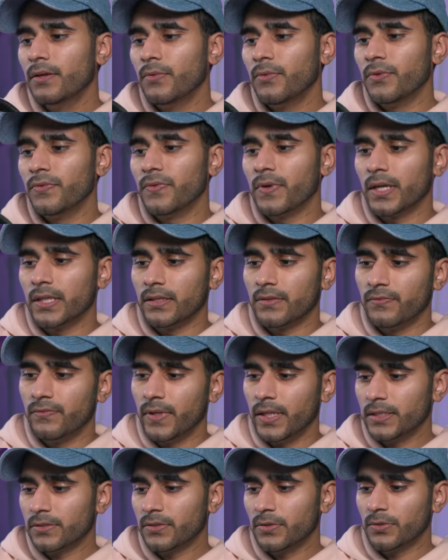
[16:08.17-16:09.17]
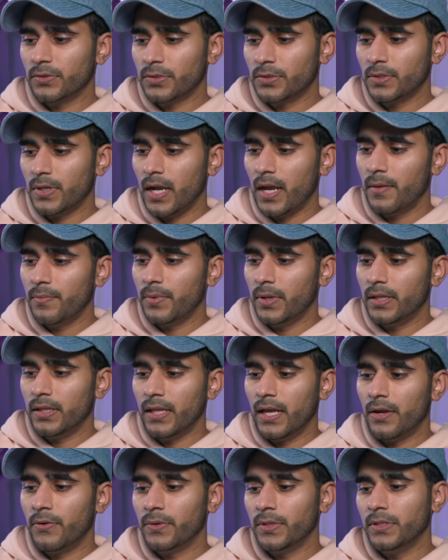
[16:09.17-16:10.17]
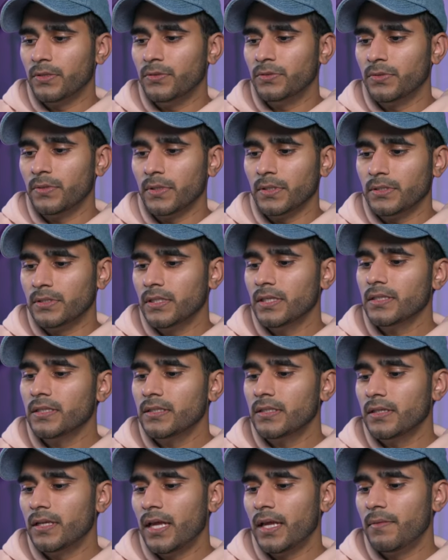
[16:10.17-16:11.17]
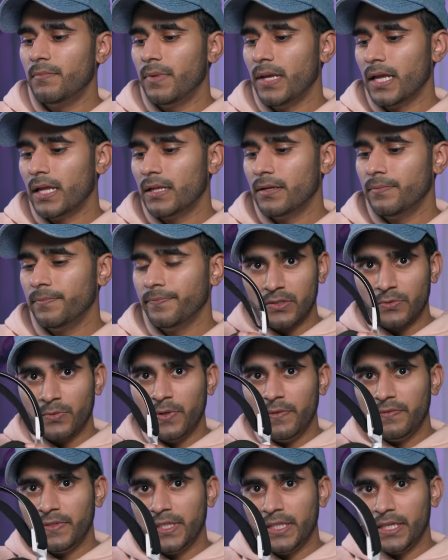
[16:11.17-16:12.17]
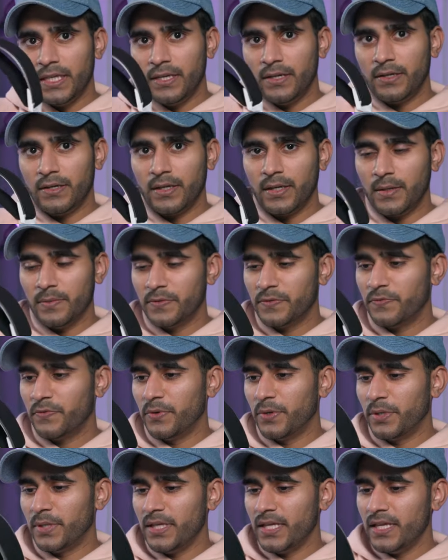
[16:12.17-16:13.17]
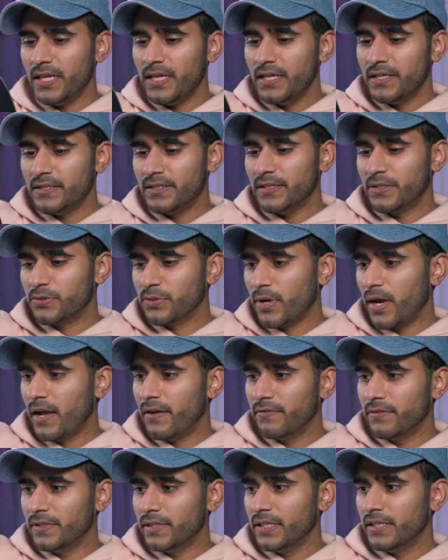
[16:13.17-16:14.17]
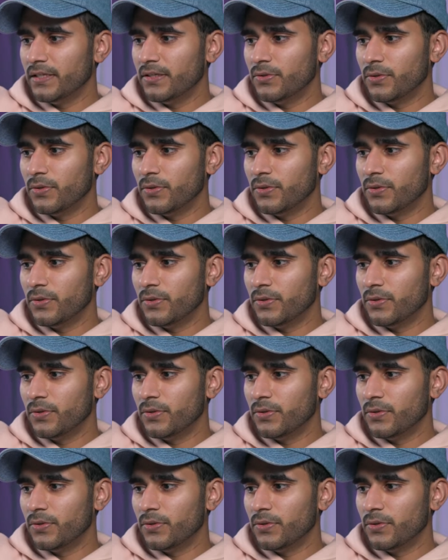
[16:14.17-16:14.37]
We've got the Velcro strap allowing you to adjust the headband, swiveling ear cups for easy traveling.